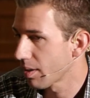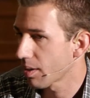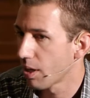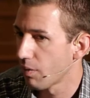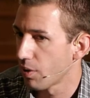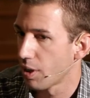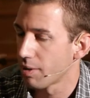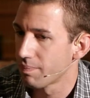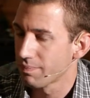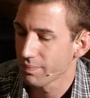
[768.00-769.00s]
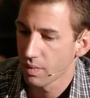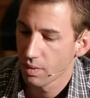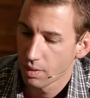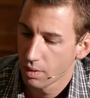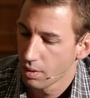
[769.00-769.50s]
kind of a,
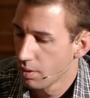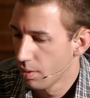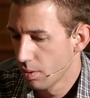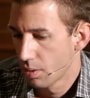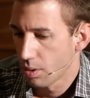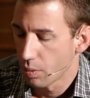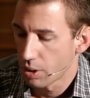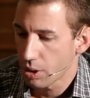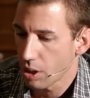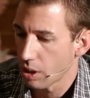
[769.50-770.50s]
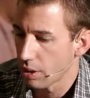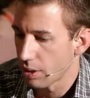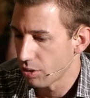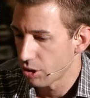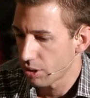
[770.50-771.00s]
what do you call
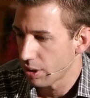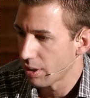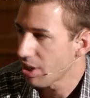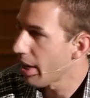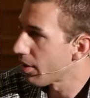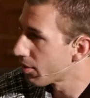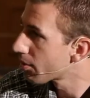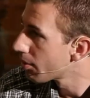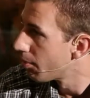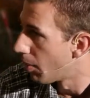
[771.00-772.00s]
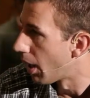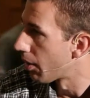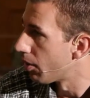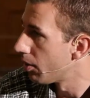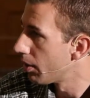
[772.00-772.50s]
it, just a test
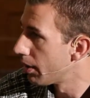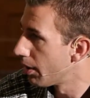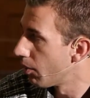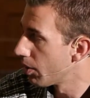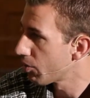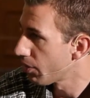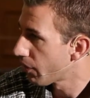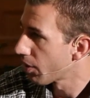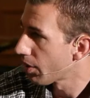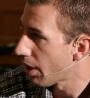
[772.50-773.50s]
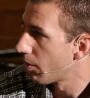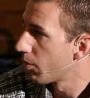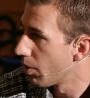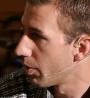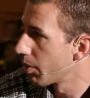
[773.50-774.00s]
model. And then once we figured out
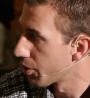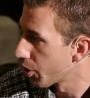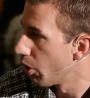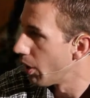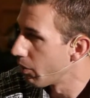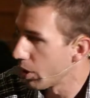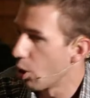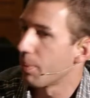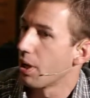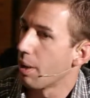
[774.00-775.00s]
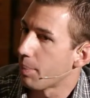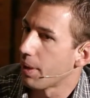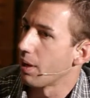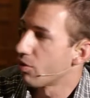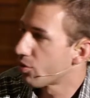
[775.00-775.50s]
what we were doing, we opened up
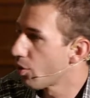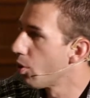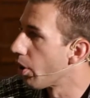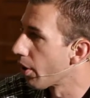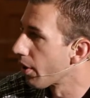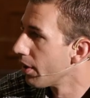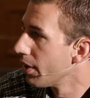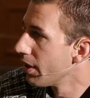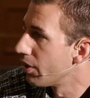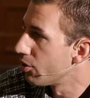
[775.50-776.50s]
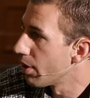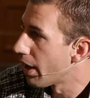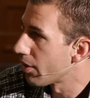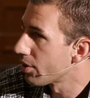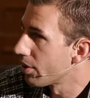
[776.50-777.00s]
a store in
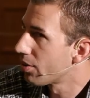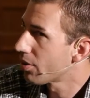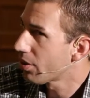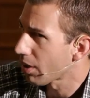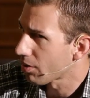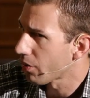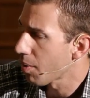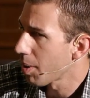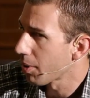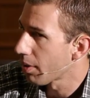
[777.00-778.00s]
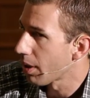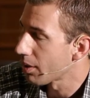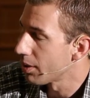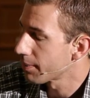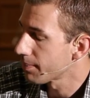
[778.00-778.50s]
2006, if I remember correctly.